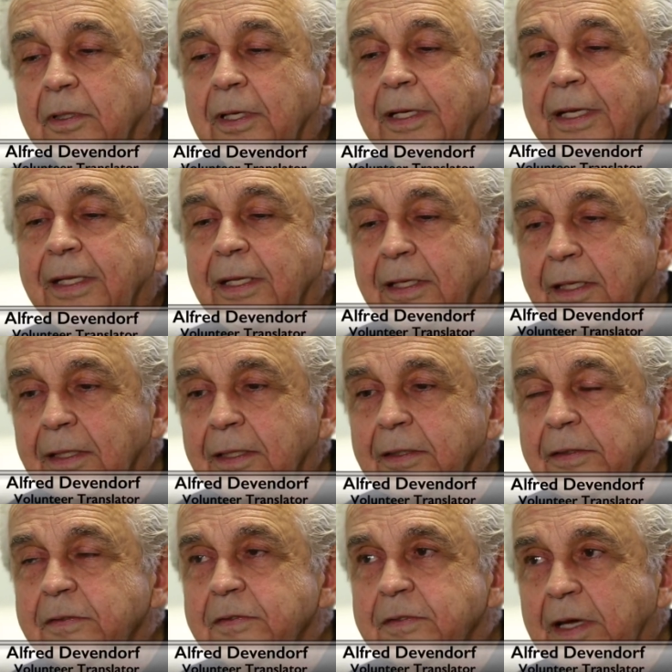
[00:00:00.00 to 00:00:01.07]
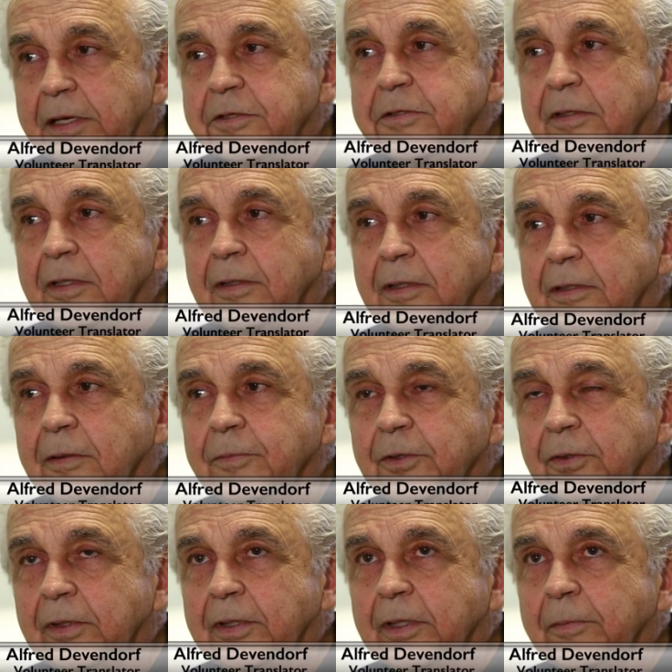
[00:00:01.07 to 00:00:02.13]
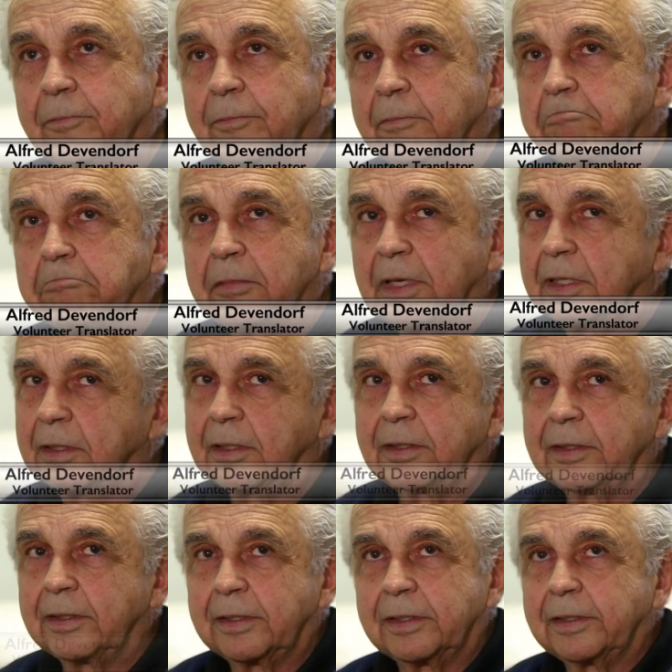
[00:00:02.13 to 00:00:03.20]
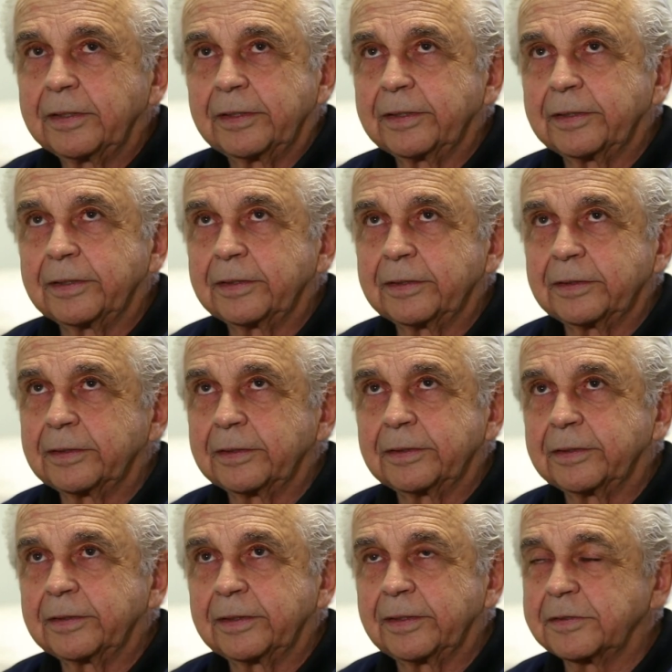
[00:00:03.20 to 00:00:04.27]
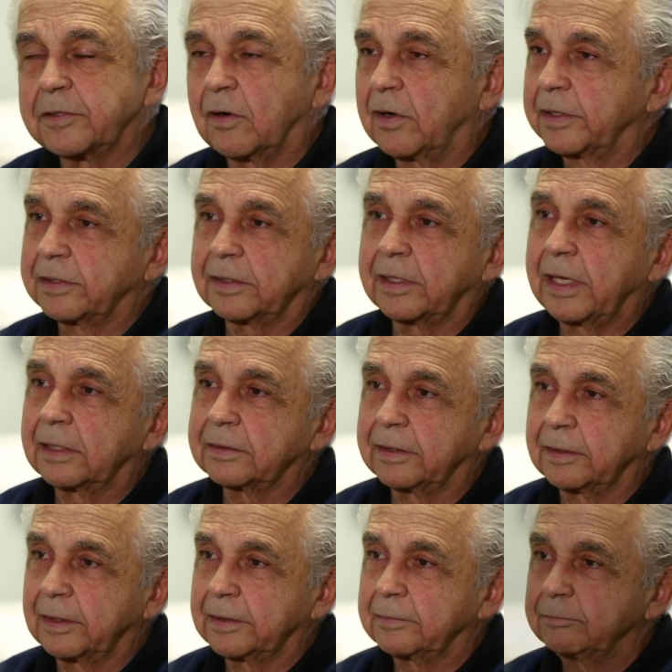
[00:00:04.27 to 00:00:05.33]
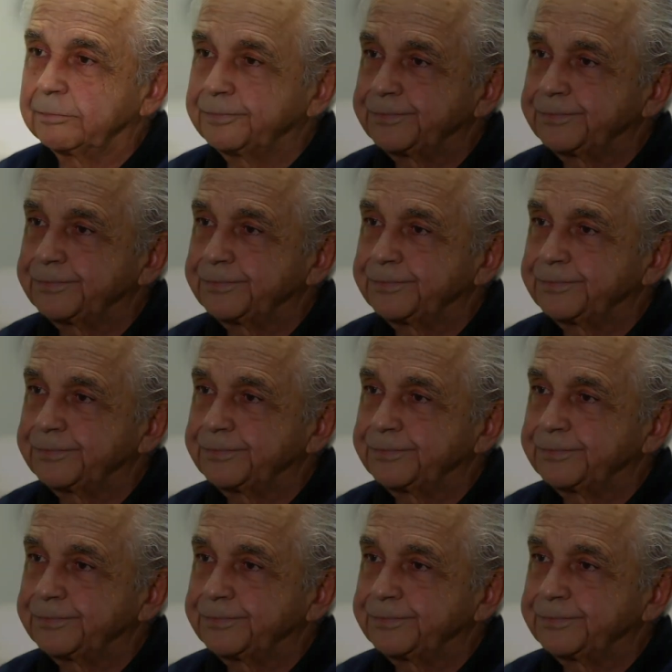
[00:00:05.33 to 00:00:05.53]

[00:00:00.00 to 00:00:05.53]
needy section of the community, uh, it's hard to calculate.